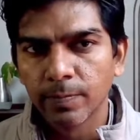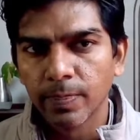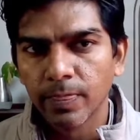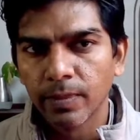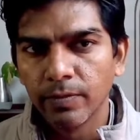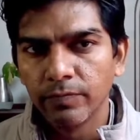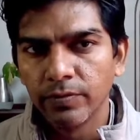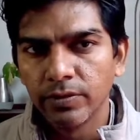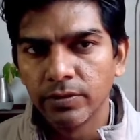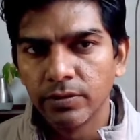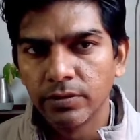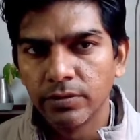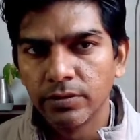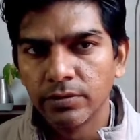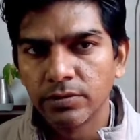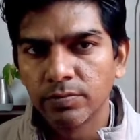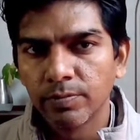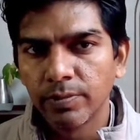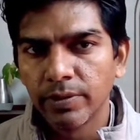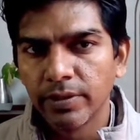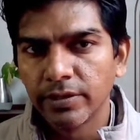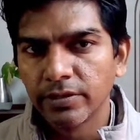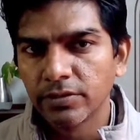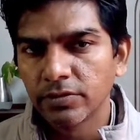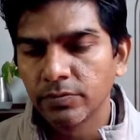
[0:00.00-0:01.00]
with the
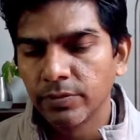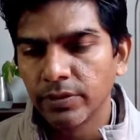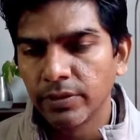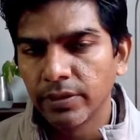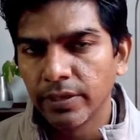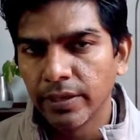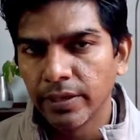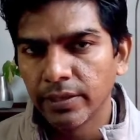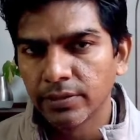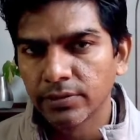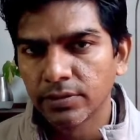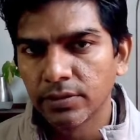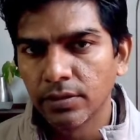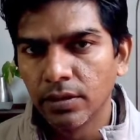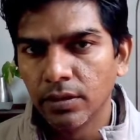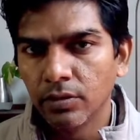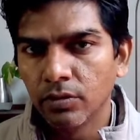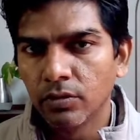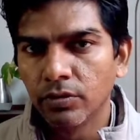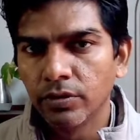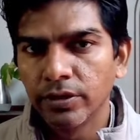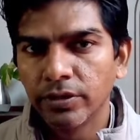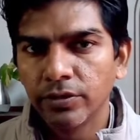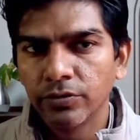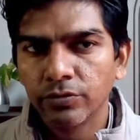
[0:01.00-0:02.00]
displacement x
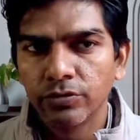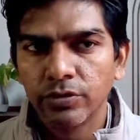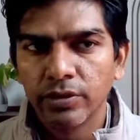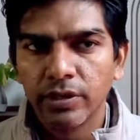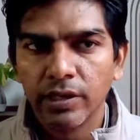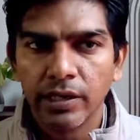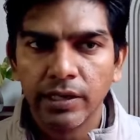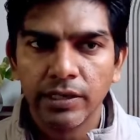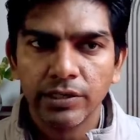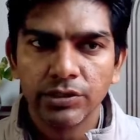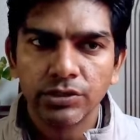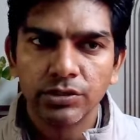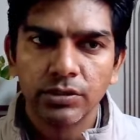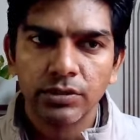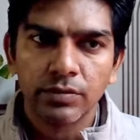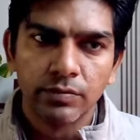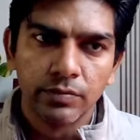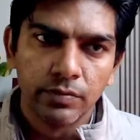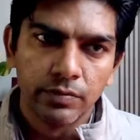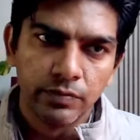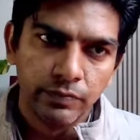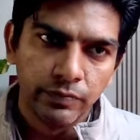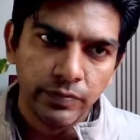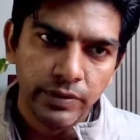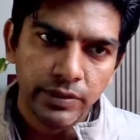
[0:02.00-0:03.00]
according to the relation
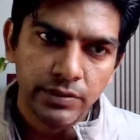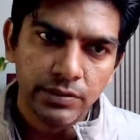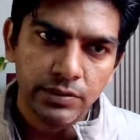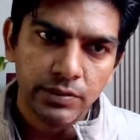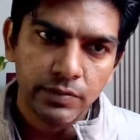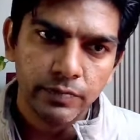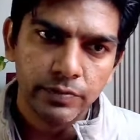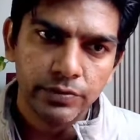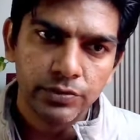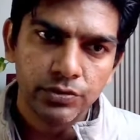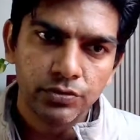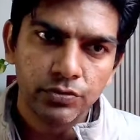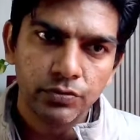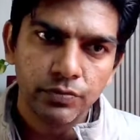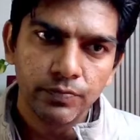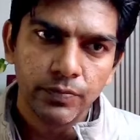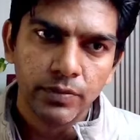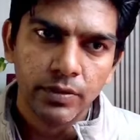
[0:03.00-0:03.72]
v is equals to